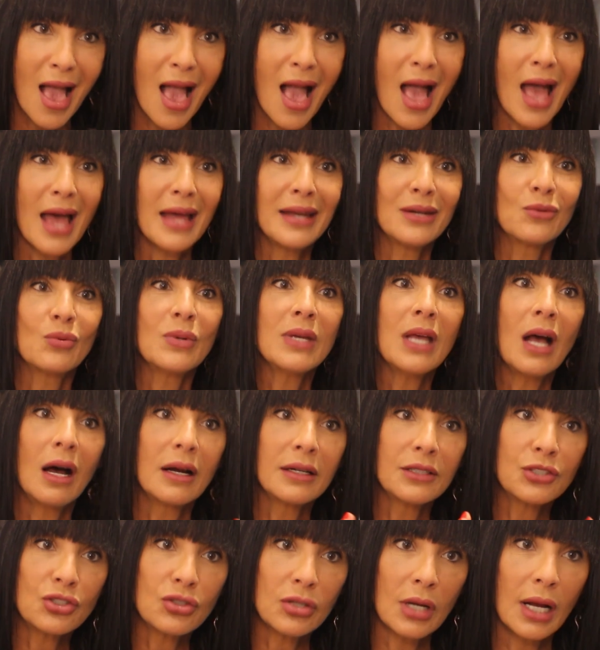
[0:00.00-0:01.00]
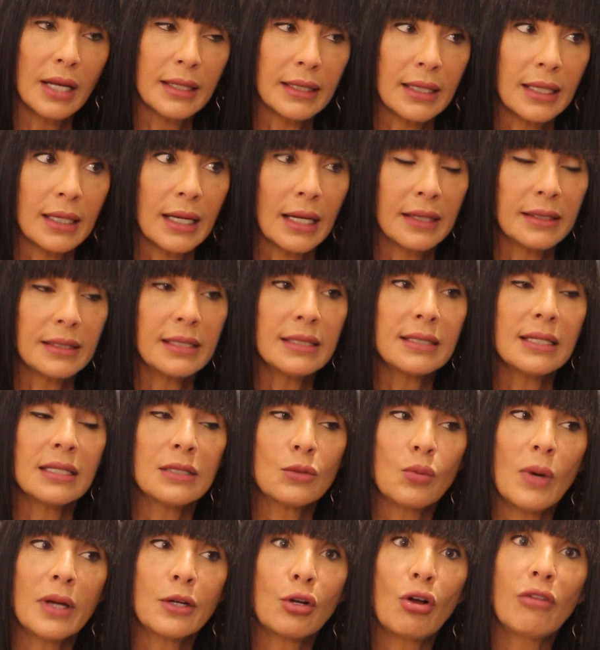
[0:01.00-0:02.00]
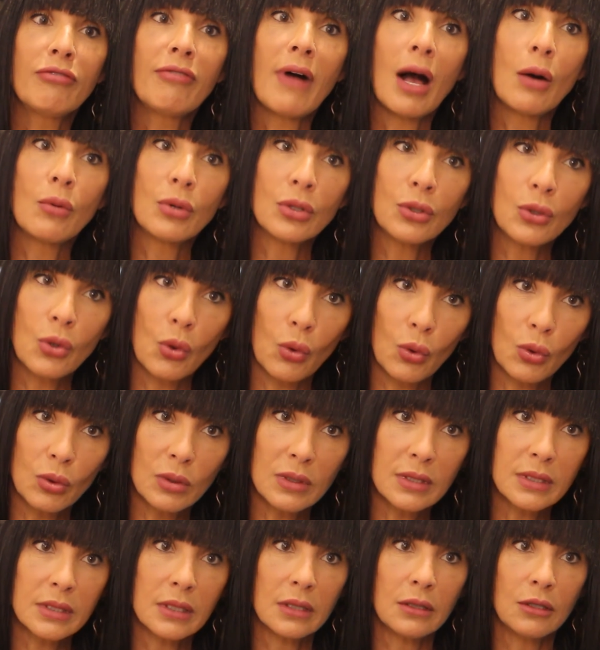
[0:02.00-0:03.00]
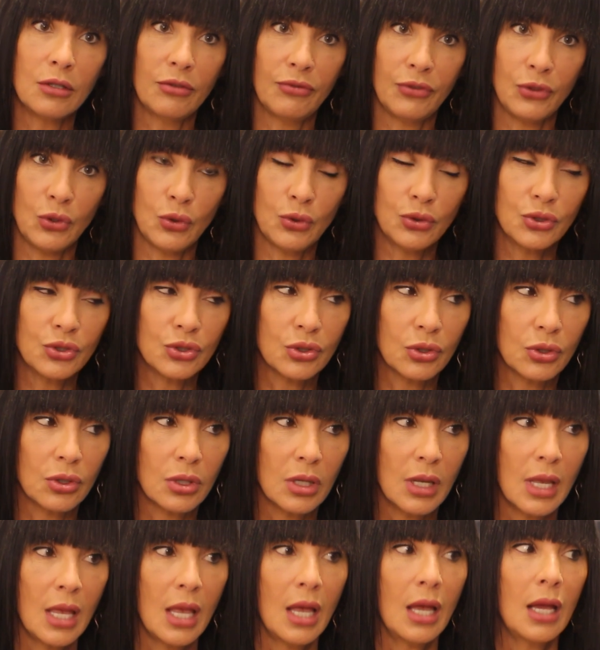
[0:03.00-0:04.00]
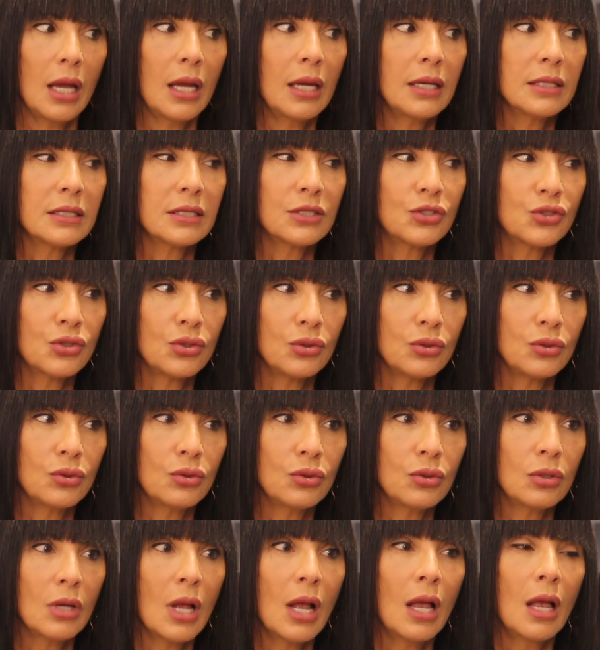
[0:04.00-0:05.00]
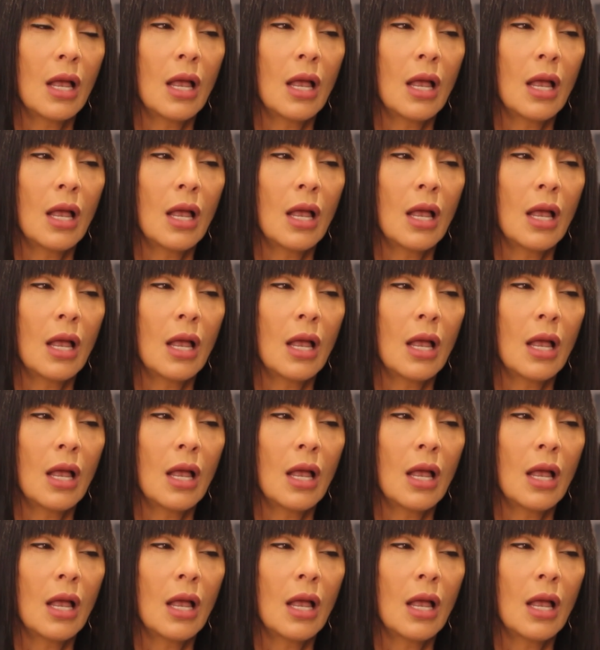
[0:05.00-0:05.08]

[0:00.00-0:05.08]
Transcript: And we are trying, and this is one of our goals in the future, is to